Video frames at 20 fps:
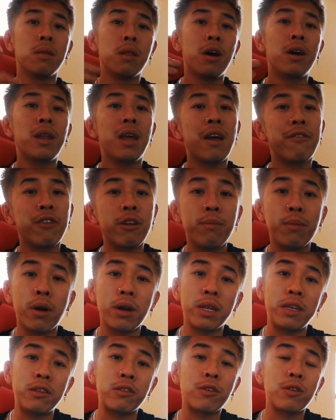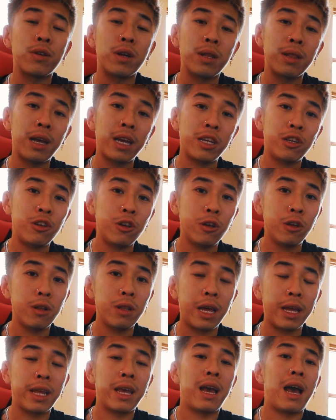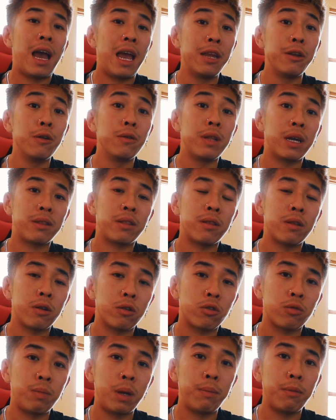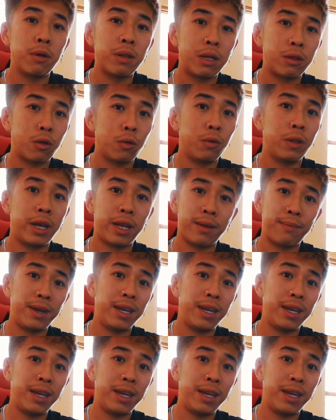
Not everybody's gonna like you. Like, I know that there's people that don't like